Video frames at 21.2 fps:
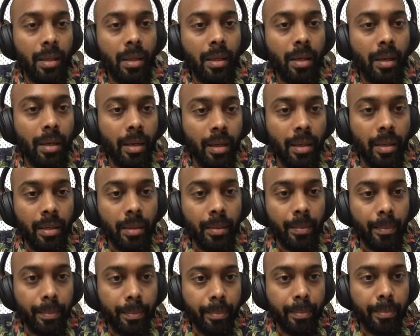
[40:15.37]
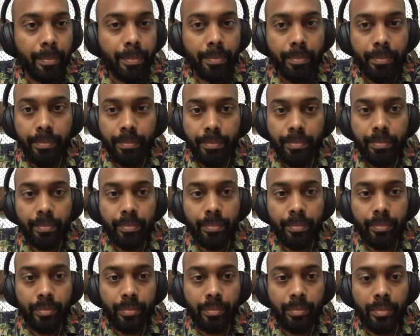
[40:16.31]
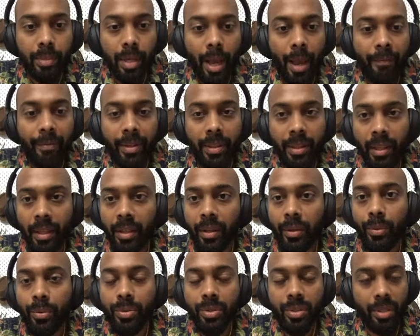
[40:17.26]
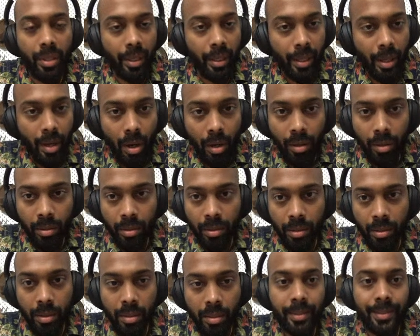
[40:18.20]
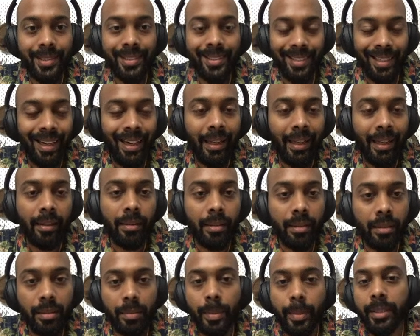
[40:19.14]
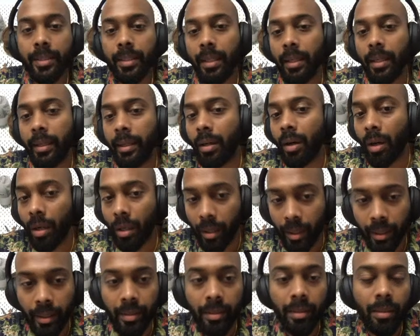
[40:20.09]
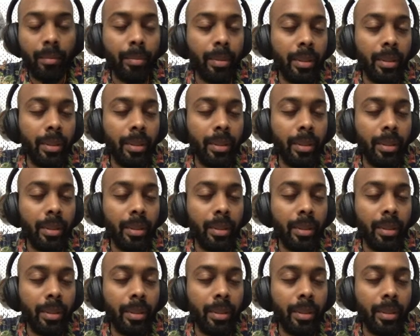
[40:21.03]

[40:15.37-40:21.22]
Um, Everything you see on the screen is basically content,